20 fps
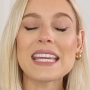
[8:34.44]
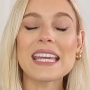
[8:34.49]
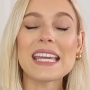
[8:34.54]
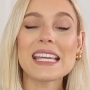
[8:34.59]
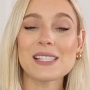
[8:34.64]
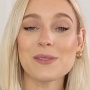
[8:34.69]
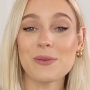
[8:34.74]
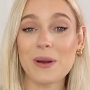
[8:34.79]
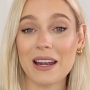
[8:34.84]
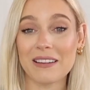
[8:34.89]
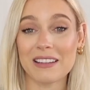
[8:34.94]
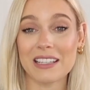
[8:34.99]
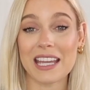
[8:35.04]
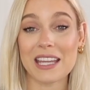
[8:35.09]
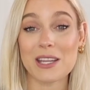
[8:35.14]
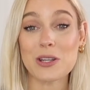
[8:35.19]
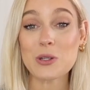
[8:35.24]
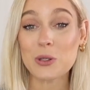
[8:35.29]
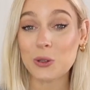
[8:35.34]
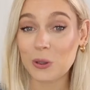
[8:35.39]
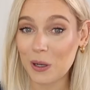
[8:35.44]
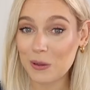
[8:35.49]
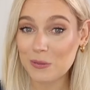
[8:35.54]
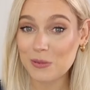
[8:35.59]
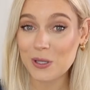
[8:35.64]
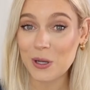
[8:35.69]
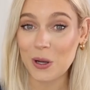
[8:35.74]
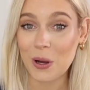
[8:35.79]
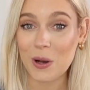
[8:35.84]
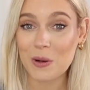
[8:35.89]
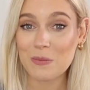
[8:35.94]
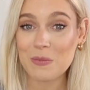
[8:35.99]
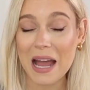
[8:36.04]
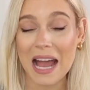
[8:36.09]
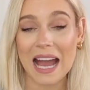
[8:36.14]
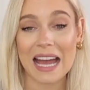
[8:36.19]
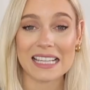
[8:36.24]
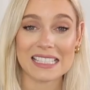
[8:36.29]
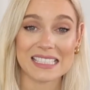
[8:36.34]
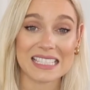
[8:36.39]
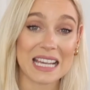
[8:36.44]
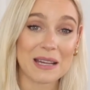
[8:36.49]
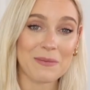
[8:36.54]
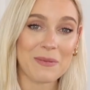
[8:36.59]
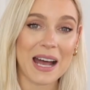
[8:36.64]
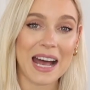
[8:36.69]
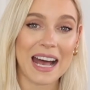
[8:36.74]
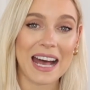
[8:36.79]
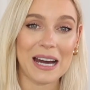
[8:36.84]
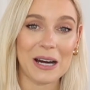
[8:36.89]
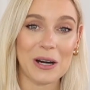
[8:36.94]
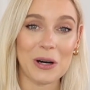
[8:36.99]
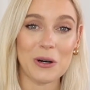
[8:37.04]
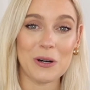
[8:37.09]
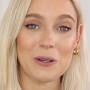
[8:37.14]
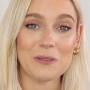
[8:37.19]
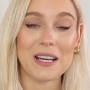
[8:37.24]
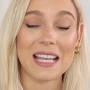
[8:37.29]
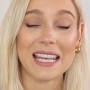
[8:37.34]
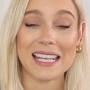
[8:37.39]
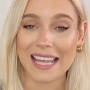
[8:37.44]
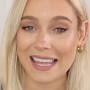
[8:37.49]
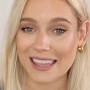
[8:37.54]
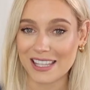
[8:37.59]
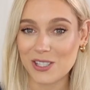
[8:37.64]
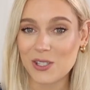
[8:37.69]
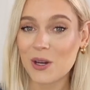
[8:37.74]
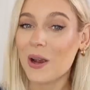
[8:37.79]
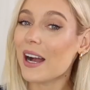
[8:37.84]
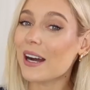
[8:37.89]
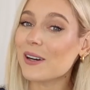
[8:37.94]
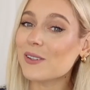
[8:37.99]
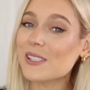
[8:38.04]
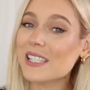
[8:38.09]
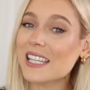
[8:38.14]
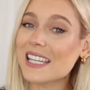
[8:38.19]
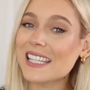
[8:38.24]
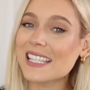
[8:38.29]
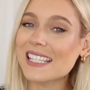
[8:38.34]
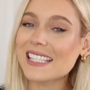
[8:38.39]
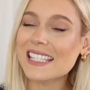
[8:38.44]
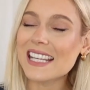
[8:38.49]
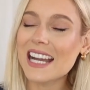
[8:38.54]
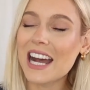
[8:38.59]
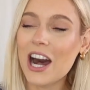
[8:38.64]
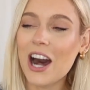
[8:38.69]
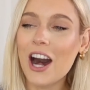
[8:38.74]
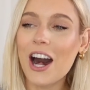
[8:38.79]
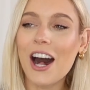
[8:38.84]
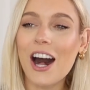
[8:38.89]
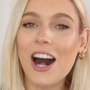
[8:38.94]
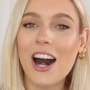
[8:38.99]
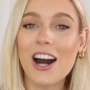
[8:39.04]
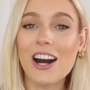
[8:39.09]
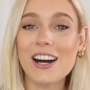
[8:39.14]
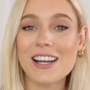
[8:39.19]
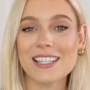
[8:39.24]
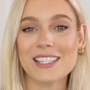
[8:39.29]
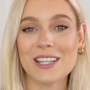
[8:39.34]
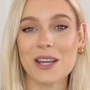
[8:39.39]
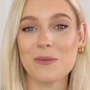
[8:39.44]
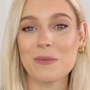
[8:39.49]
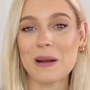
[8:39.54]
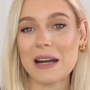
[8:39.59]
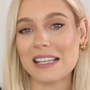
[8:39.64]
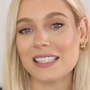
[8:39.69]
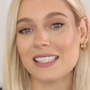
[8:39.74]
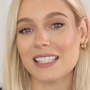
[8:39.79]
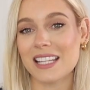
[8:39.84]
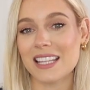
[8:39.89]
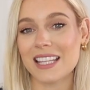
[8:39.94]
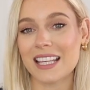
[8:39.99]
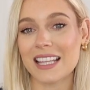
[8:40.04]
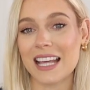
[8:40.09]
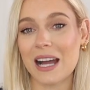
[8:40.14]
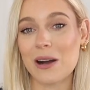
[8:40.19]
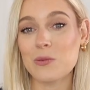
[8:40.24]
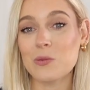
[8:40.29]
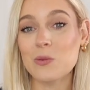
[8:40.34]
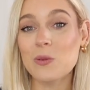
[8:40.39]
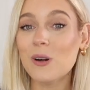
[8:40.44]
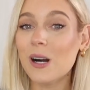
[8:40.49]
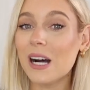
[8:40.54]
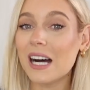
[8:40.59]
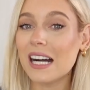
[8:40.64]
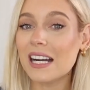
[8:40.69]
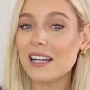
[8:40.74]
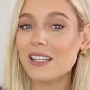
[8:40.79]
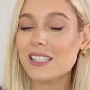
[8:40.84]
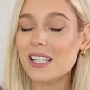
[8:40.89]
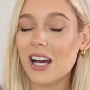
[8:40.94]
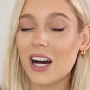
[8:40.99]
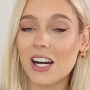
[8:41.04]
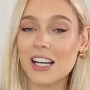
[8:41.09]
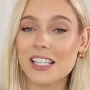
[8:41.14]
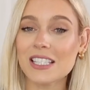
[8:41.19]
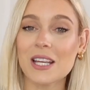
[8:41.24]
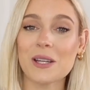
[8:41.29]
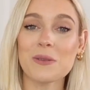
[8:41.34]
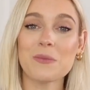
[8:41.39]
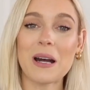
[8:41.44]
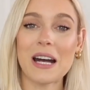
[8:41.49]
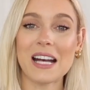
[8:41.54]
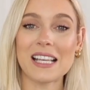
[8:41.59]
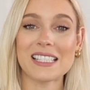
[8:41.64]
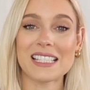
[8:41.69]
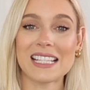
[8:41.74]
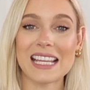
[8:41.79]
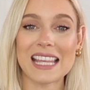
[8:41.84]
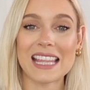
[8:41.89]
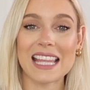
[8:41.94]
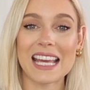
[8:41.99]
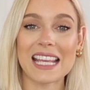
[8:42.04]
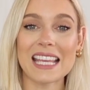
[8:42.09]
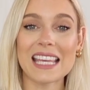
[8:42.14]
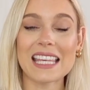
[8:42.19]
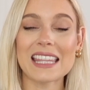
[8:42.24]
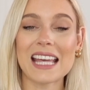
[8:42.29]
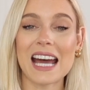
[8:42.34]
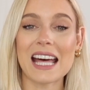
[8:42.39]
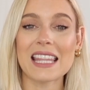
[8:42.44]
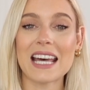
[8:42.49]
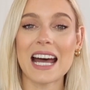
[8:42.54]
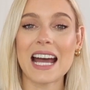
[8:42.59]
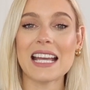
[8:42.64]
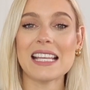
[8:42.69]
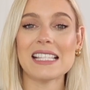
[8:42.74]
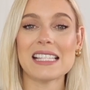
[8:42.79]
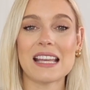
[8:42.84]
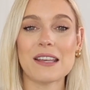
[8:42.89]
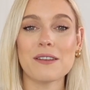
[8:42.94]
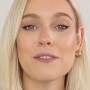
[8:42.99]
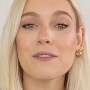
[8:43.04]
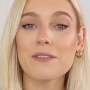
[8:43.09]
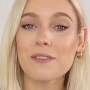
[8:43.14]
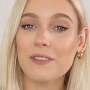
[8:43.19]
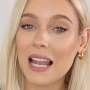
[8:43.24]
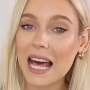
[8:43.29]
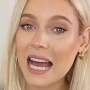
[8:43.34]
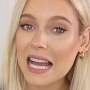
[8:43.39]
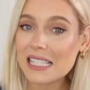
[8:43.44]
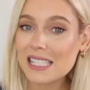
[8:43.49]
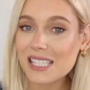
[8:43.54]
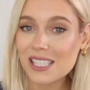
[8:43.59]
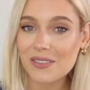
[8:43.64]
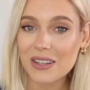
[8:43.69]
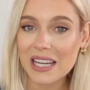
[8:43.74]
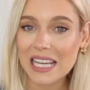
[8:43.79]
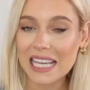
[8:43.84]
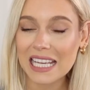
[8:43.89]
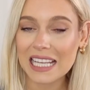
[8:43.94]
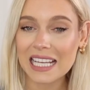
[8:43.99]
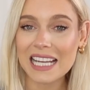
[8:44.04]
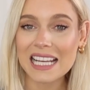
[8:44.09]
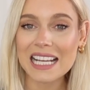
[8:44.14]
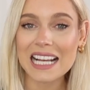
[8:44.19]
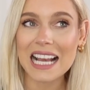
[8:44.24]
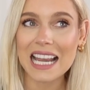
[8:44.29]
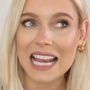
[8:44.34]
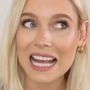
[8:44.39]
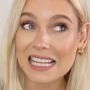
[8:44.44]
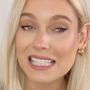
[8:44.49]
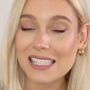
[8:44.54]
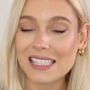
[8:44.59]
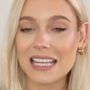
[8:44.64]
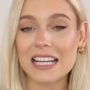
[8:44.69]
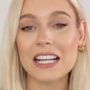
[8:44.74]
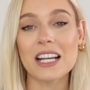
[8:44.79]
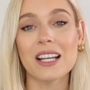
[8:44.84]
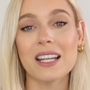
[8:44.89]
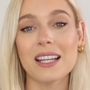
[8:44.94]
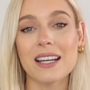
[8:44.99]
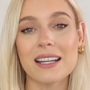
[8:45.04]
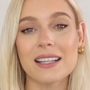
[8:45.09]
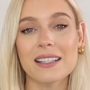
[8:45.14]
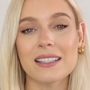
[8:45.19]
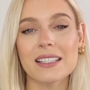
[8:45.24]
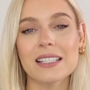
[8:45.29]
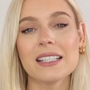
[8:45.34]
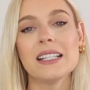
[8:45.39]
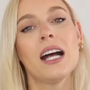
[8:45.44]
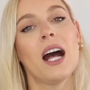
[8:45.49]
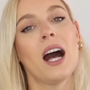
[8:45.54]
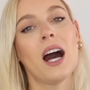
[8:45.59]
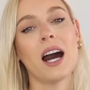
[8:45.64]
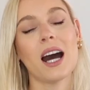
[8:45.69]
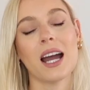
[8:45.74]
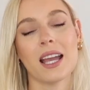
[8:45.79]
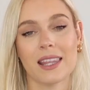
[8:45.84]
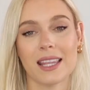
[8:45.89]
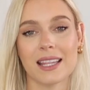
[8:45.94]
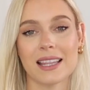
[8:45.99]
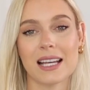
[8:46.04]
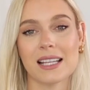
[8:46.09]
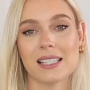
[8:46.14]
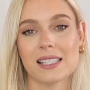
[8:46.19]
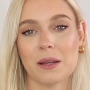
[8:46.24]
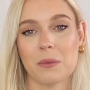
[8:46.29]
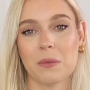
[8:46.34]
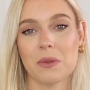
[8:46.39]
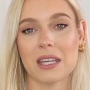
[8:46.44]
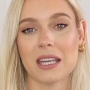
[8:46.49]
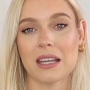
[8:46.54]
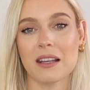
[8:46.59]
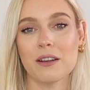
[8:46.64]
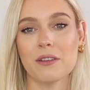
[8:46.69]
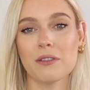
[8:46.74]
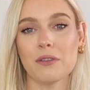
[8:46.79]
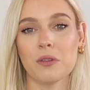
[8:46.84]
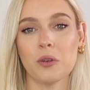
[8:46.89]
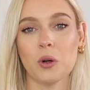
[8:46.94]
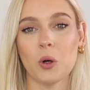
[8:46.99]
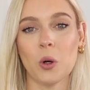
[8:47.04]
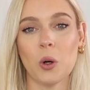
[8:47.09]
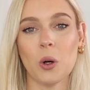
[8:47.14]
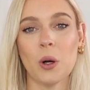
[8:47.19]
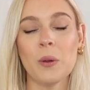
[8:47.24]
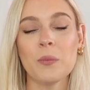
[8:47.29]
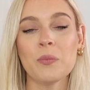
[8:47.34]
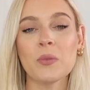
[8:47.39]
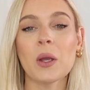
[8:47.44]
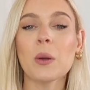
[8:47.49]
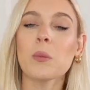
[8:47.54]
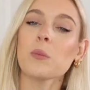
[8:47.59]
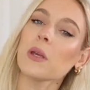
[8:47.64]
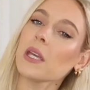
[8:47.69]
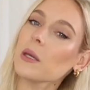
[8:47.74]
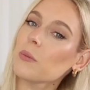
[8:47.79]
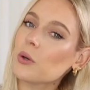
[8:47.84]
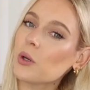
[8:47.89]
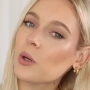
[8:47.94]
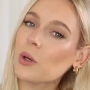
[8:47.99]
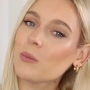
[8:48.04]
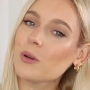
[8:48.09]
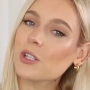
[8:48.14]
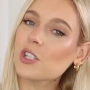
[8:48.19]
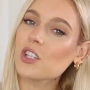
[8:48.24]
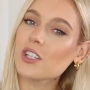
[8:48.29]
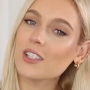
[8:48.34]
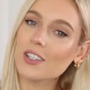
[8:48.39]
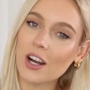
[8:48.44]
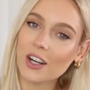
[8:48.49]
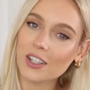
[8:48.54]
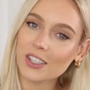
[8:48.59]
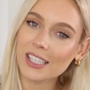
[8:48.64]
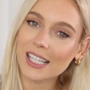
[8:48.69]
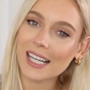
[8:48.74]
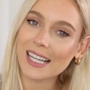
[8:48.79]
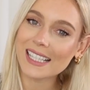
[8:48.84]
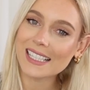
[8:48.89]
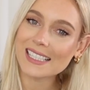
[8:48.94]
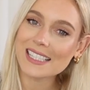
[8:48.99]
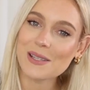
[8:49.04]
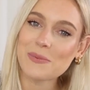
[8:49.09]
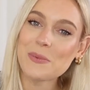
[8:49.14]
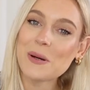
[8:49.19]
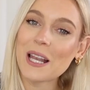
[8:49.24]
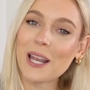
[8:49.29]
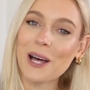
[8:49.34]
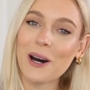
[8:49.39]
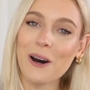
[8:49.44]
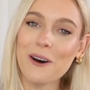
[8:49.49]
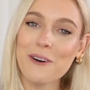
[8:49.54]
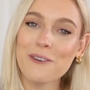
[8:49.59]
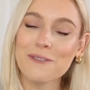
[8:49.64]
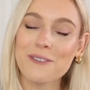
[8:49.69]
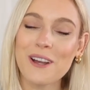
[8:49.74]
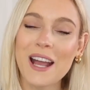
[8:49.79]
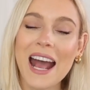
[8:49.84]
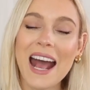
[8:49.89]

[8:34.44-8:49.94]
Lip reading: is wearing a crop top and a pair of leather trousers. I don't personally think that works. I don't personally think that that is a flattering classic look. I think that's something for people who are much younger to pull off,